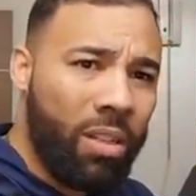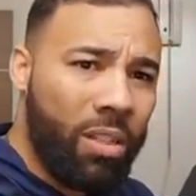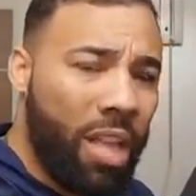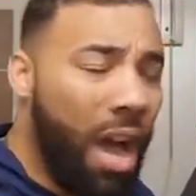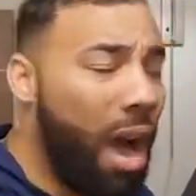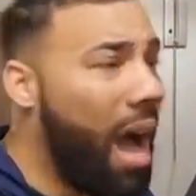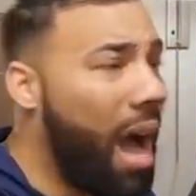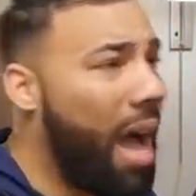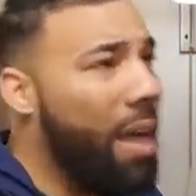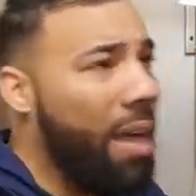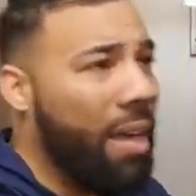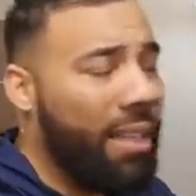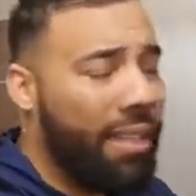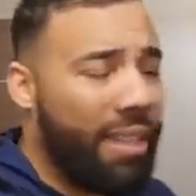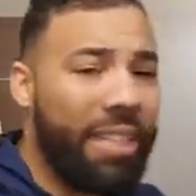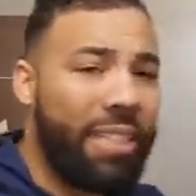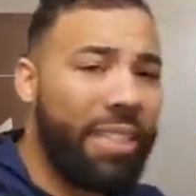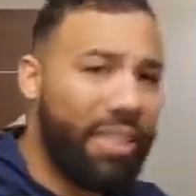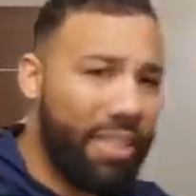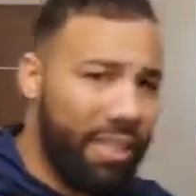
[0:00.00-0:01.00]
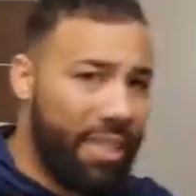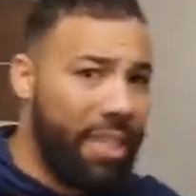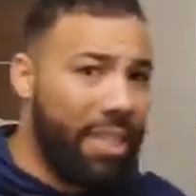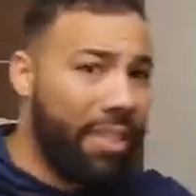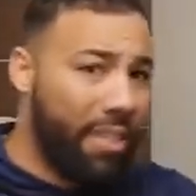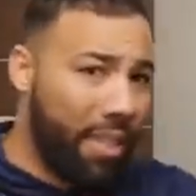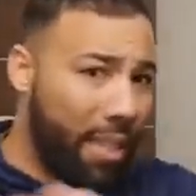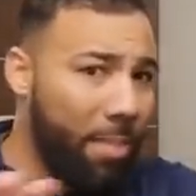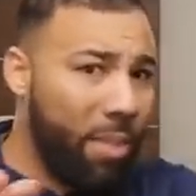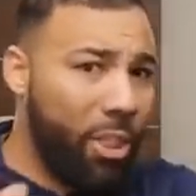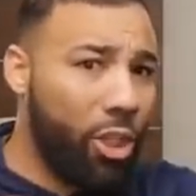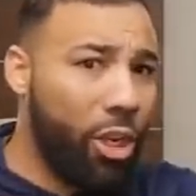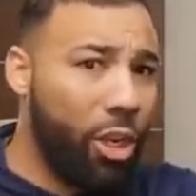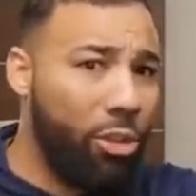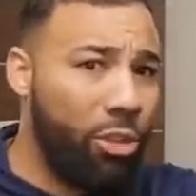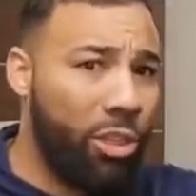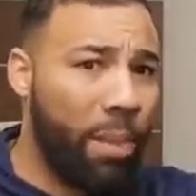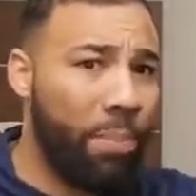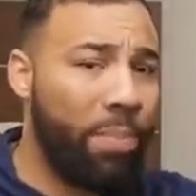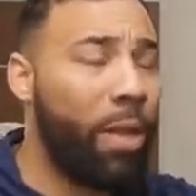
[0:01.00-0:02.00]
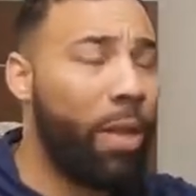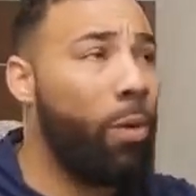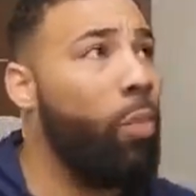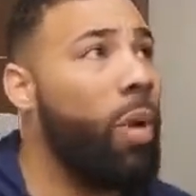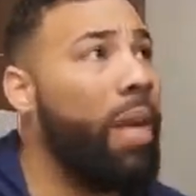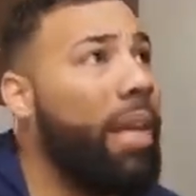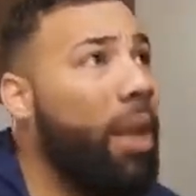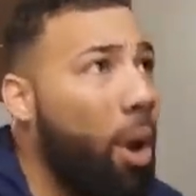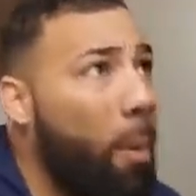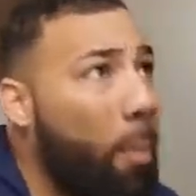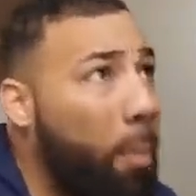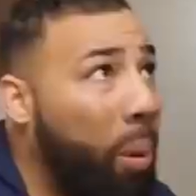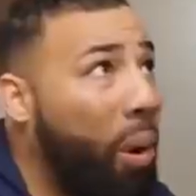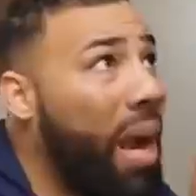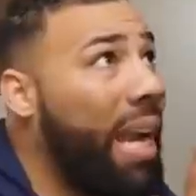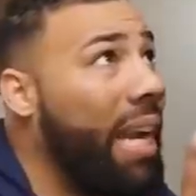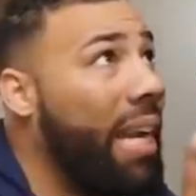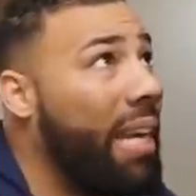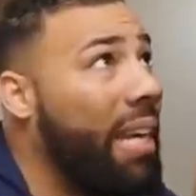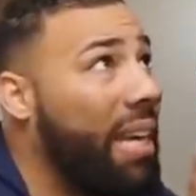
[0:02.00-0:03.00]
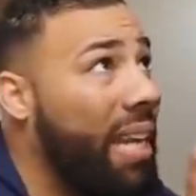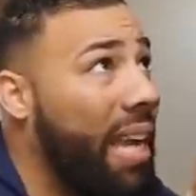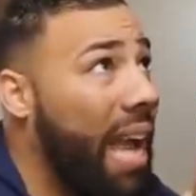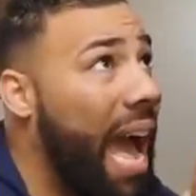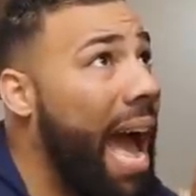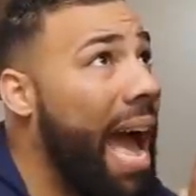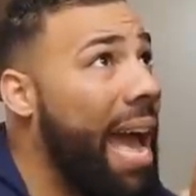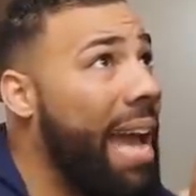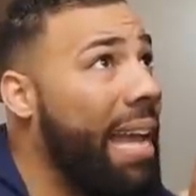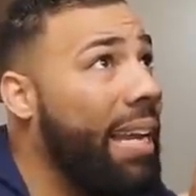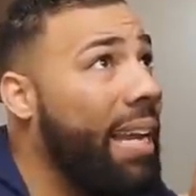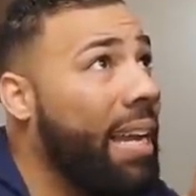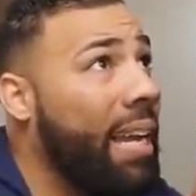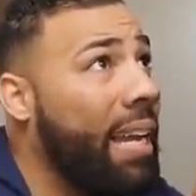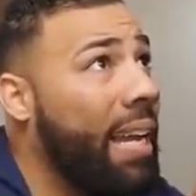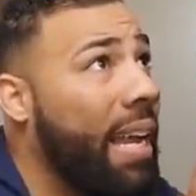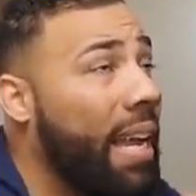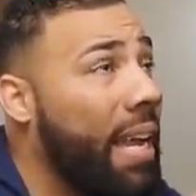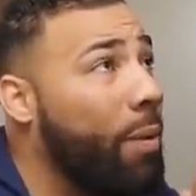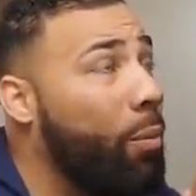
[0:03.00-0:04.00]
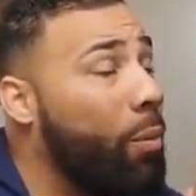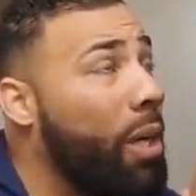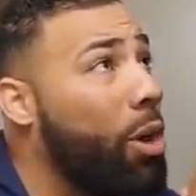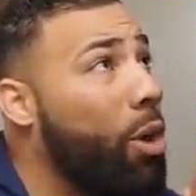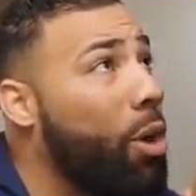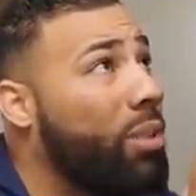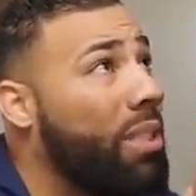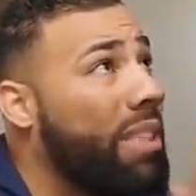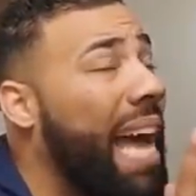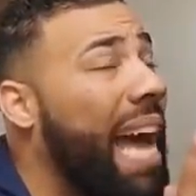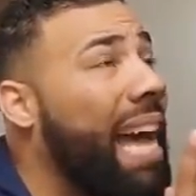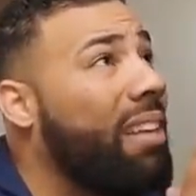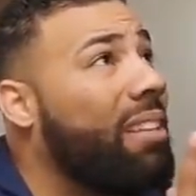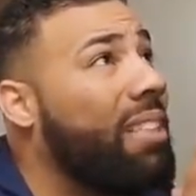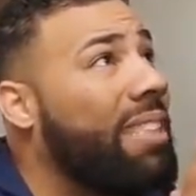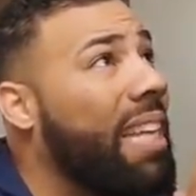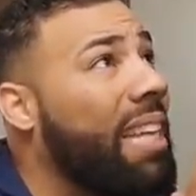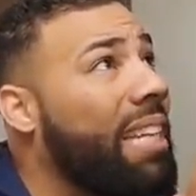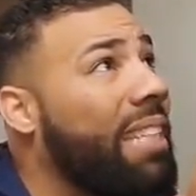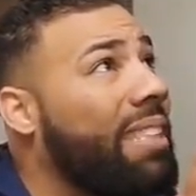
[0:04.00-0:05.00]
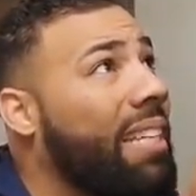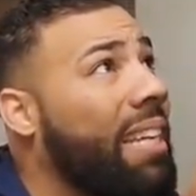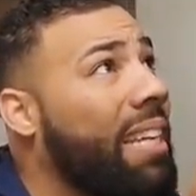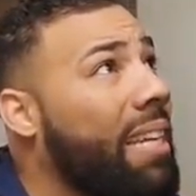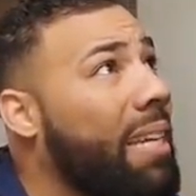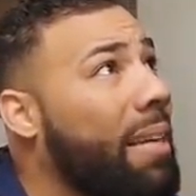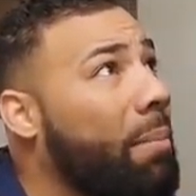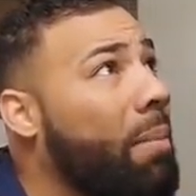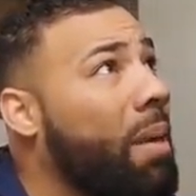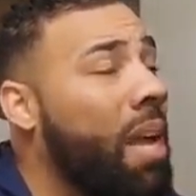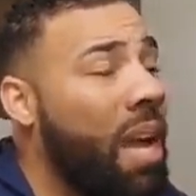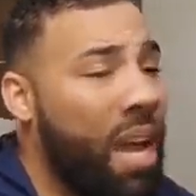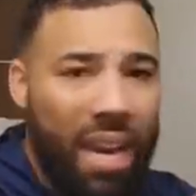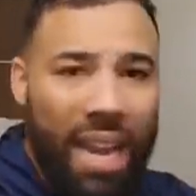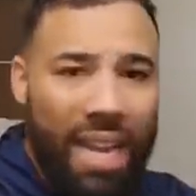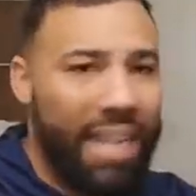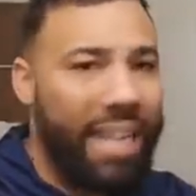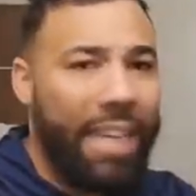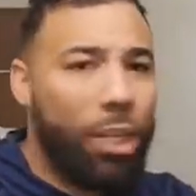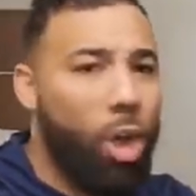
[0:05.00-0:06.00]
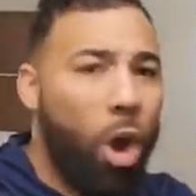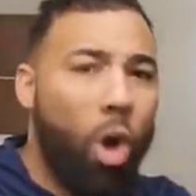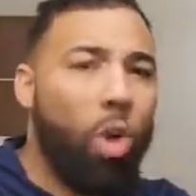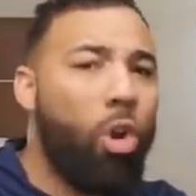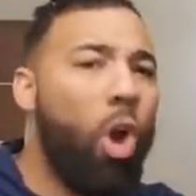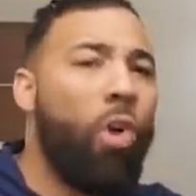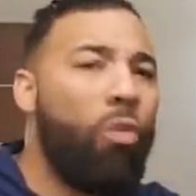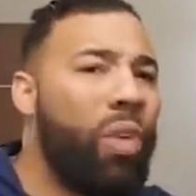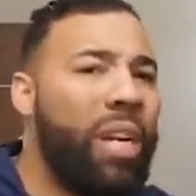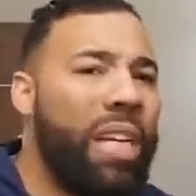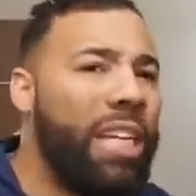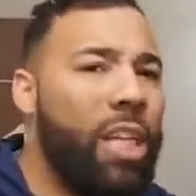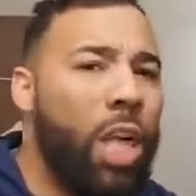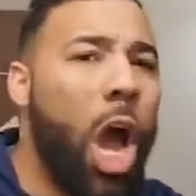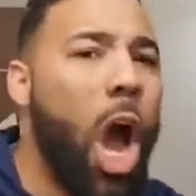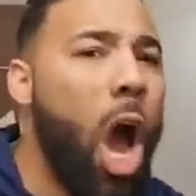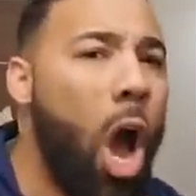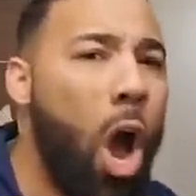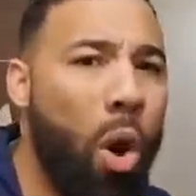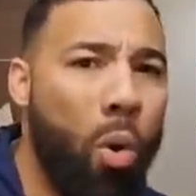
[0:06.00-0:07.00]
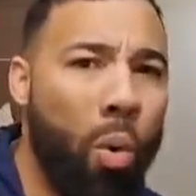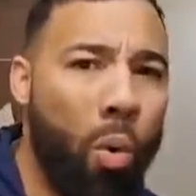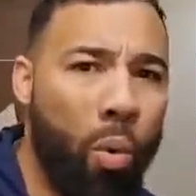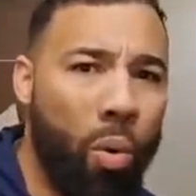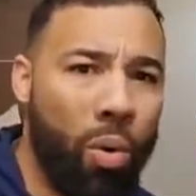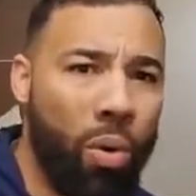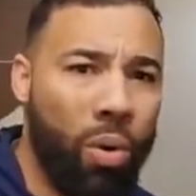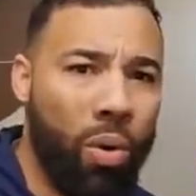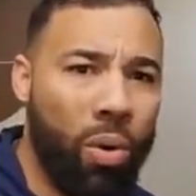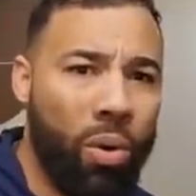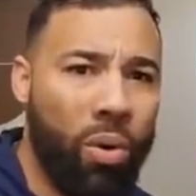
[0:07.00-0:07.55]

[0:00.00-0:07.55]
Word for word: Y'all, this is this. Let me show you something. We go praying to God and we go tattletelling to him like he don't already know.